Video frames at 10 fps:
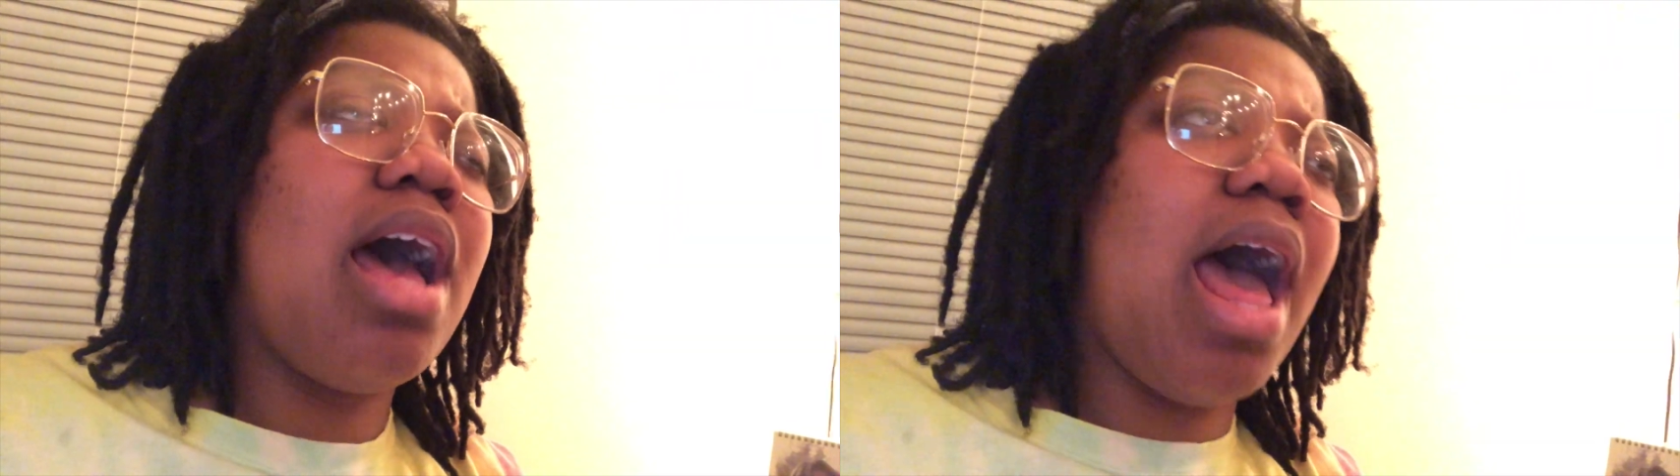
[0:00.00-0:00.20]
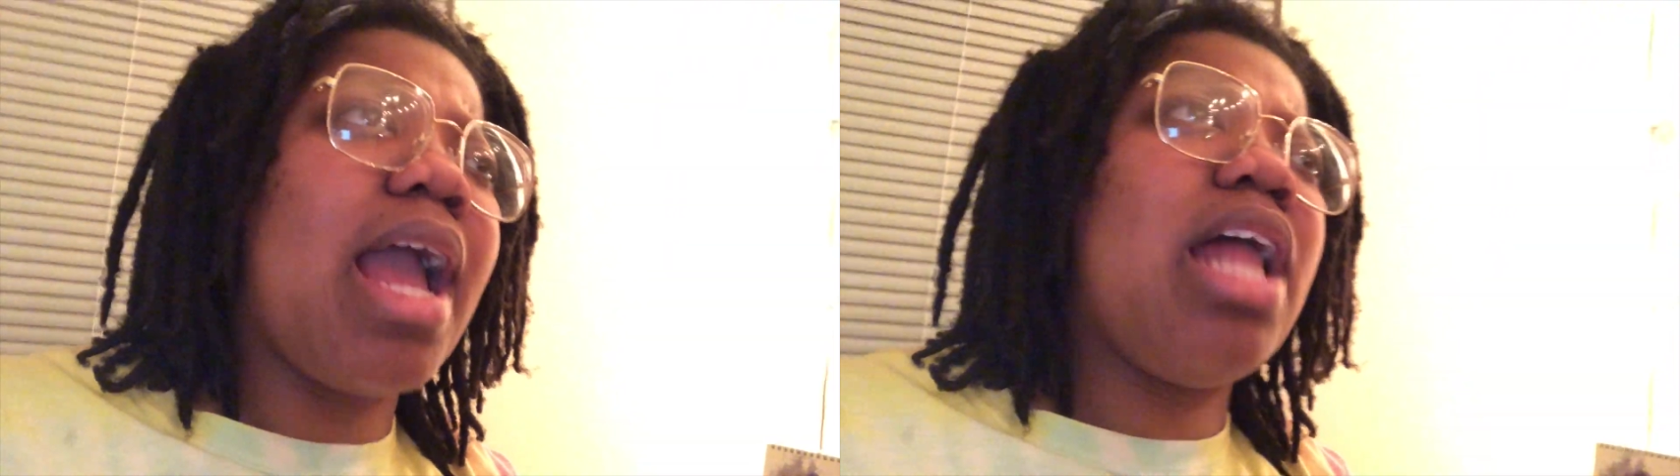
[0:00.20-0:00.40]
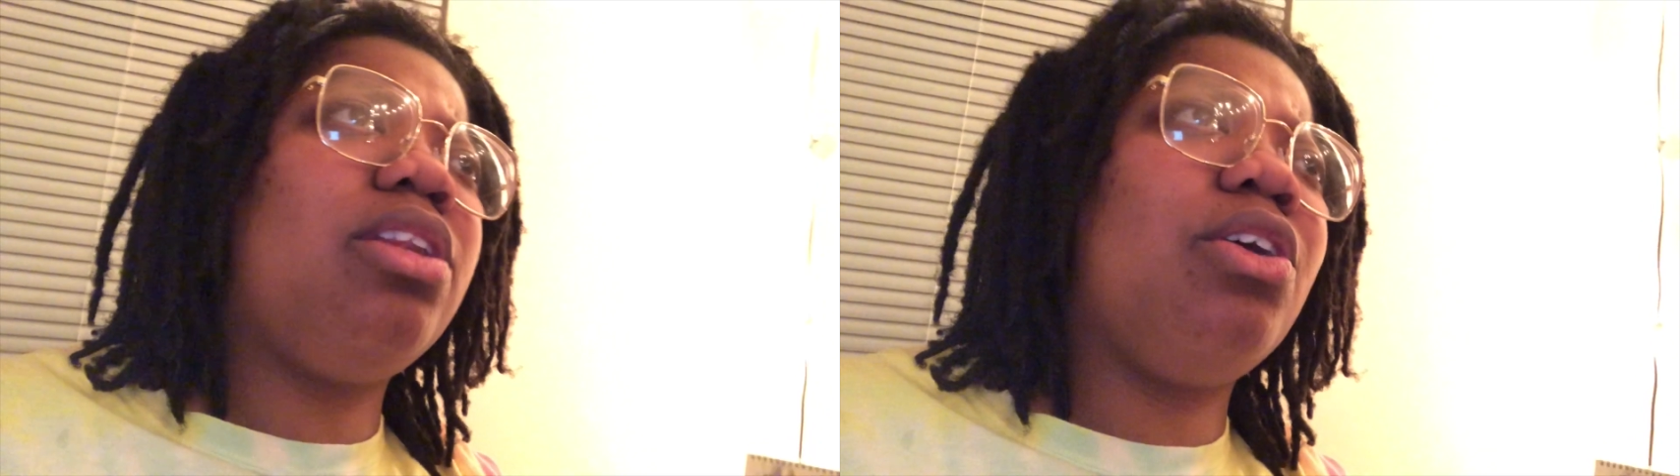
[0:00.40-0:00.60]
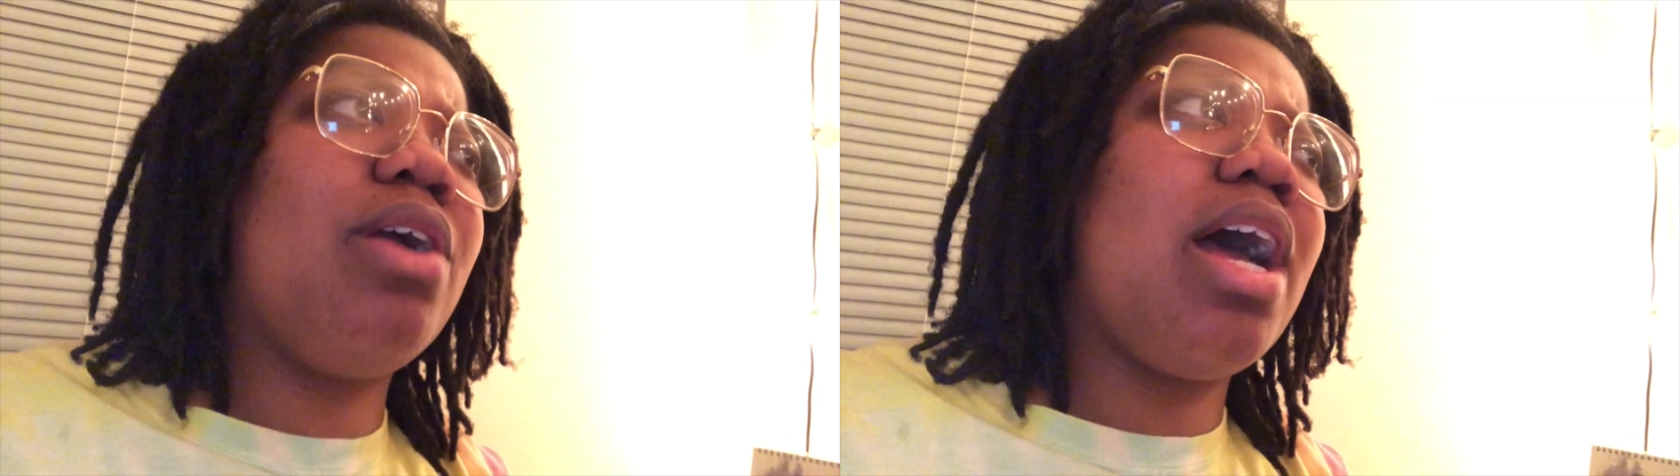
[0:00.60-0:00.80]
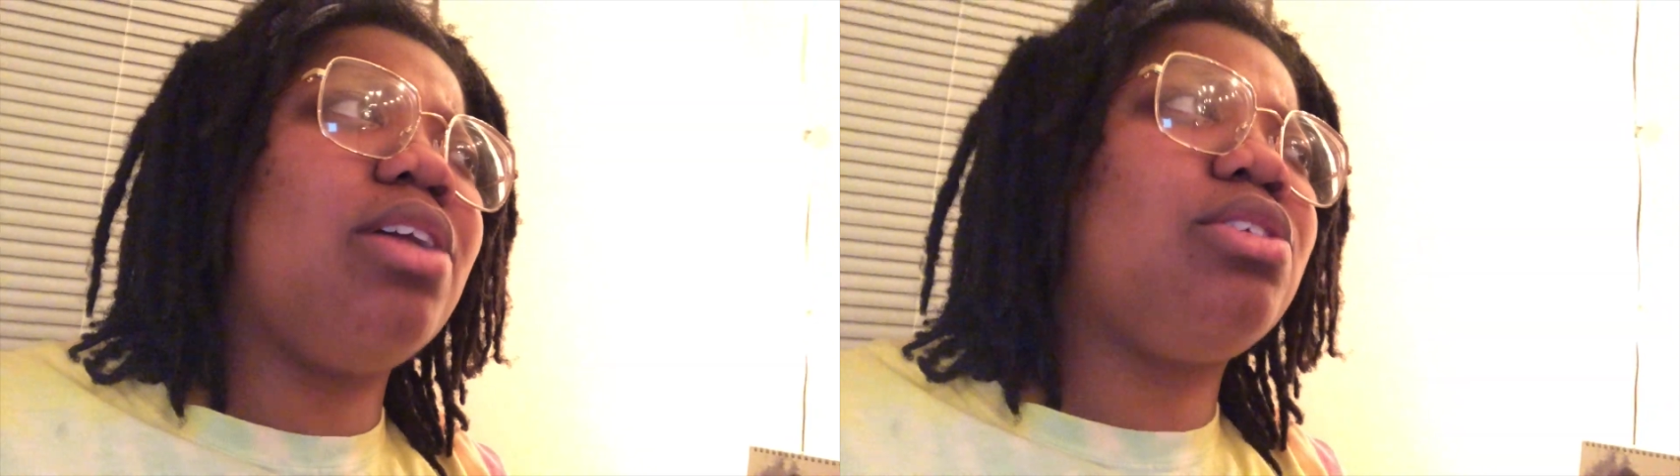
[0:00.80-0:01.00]
I gotta learn
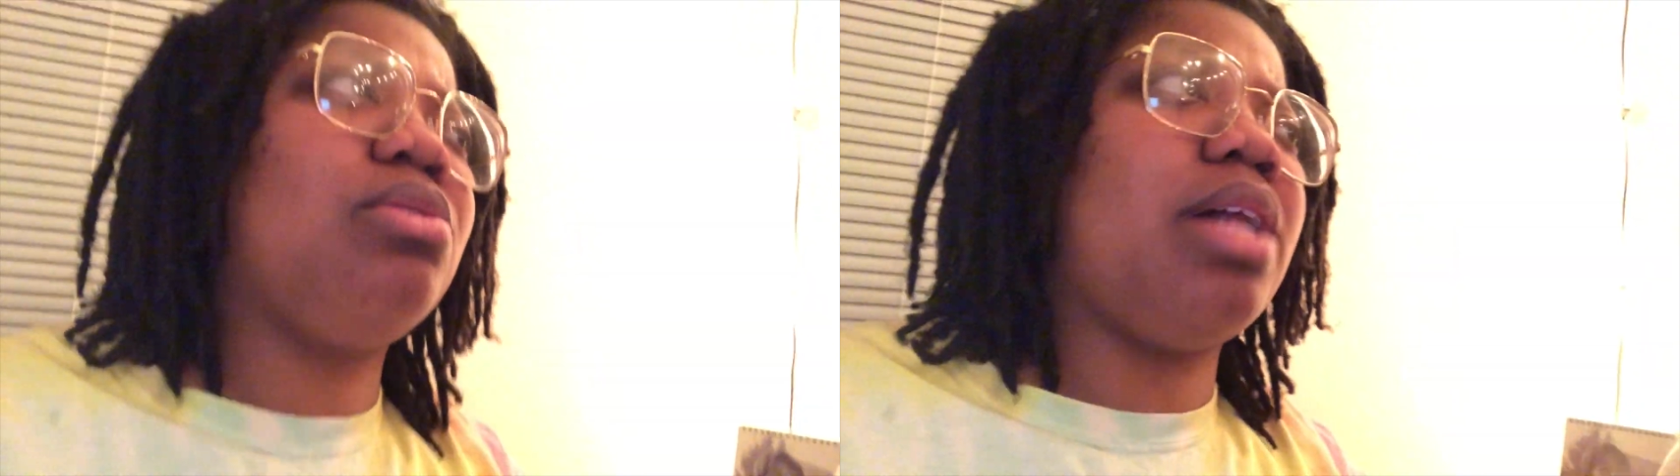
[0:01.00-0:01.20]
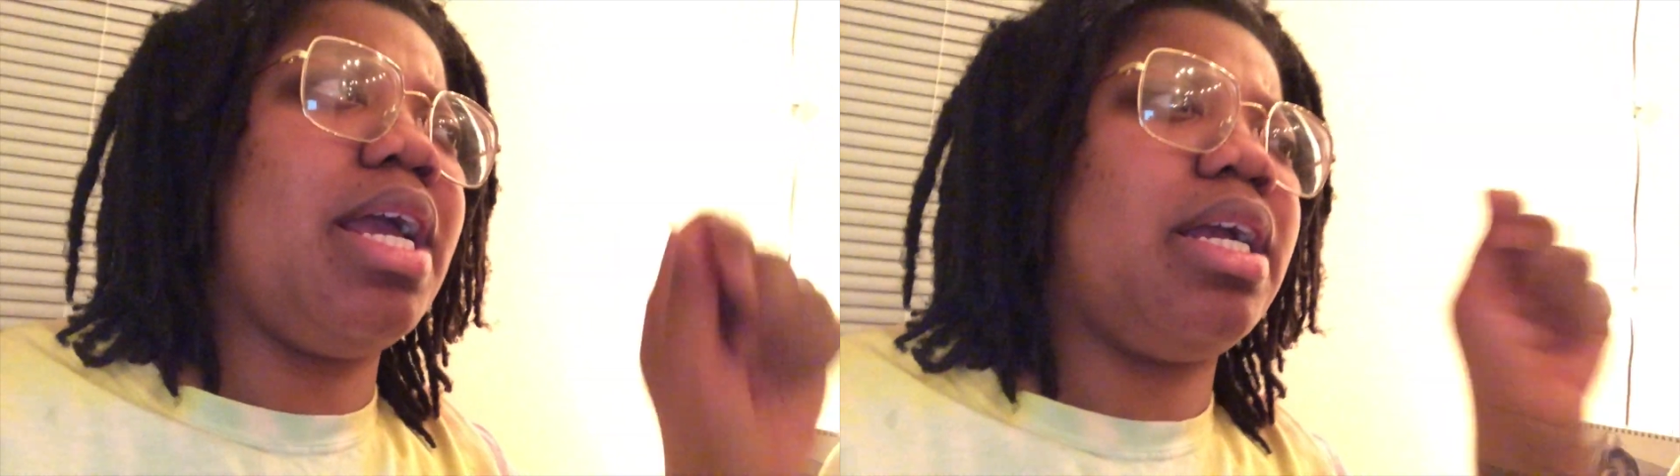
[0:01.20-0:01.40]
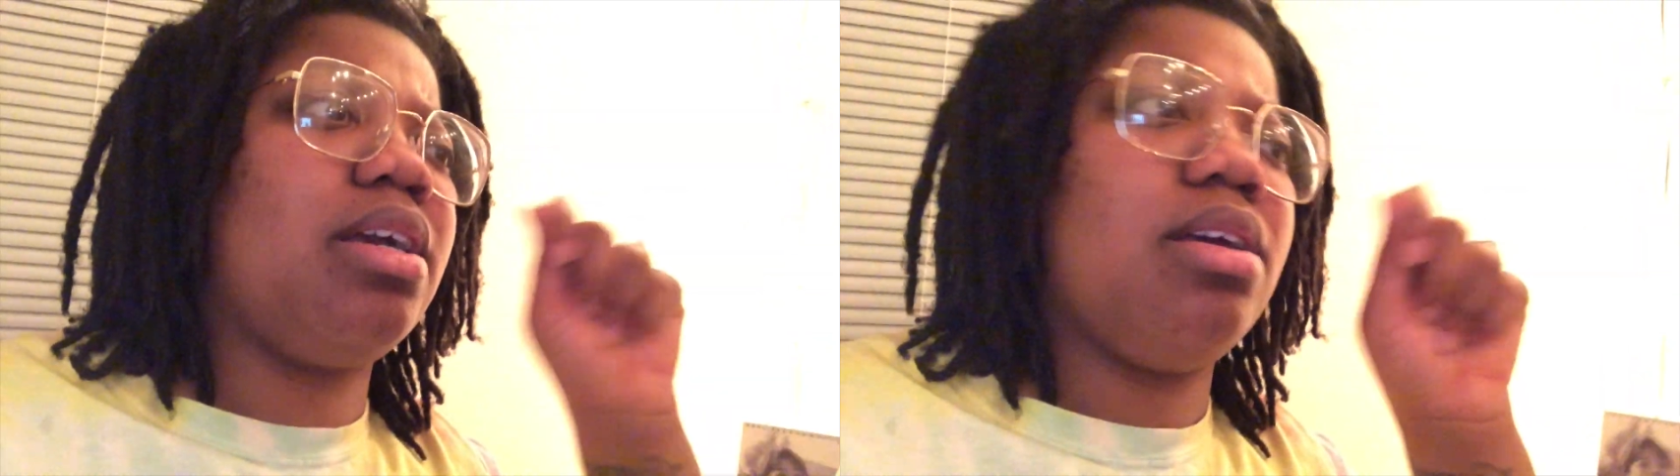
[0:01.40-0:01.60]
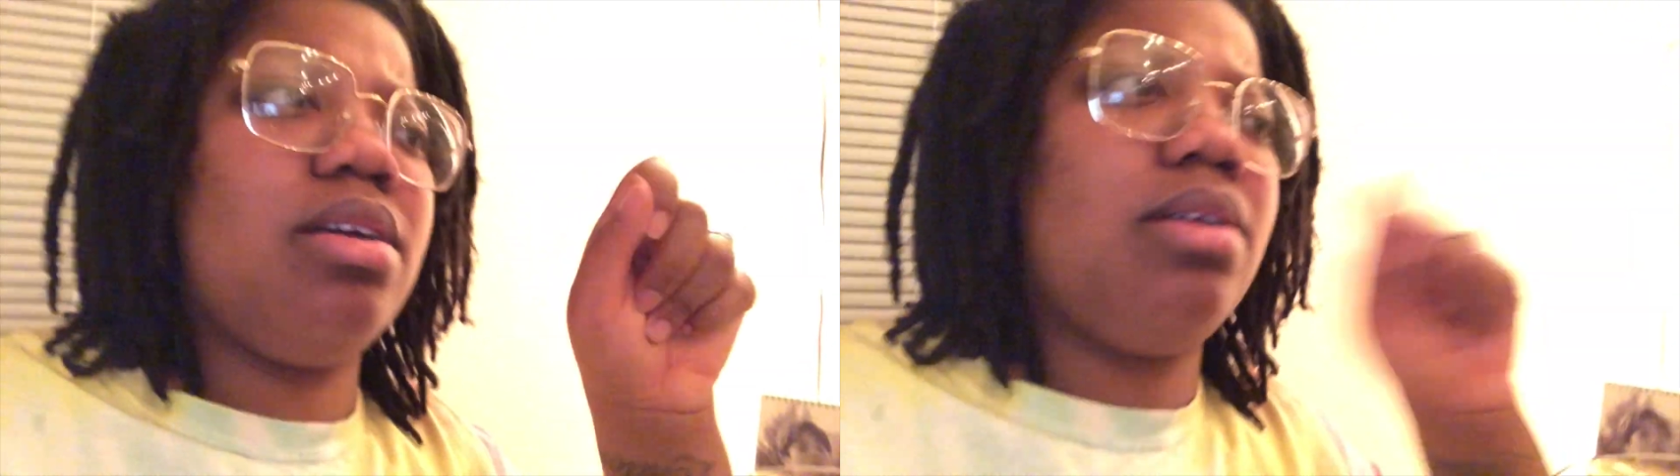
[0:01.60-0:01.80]
how to, like,